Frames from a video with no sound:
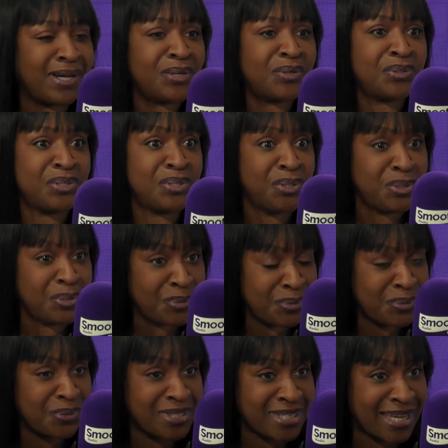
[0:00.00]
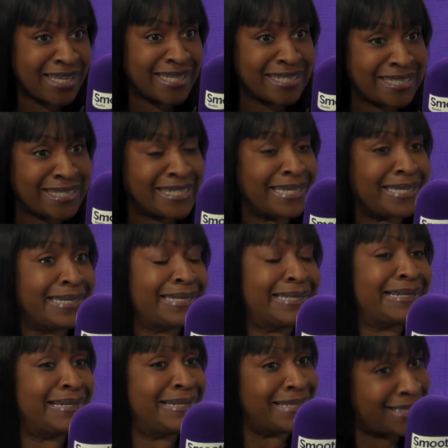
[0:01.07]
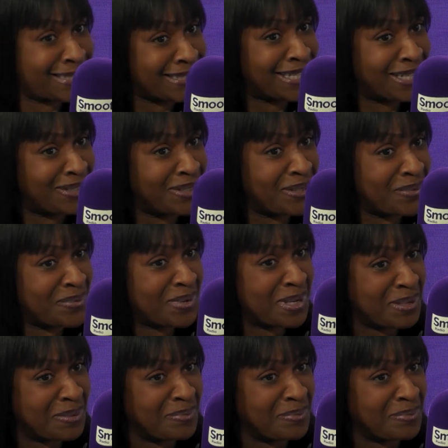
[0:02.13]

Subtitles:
on you to entertain us now, don't we?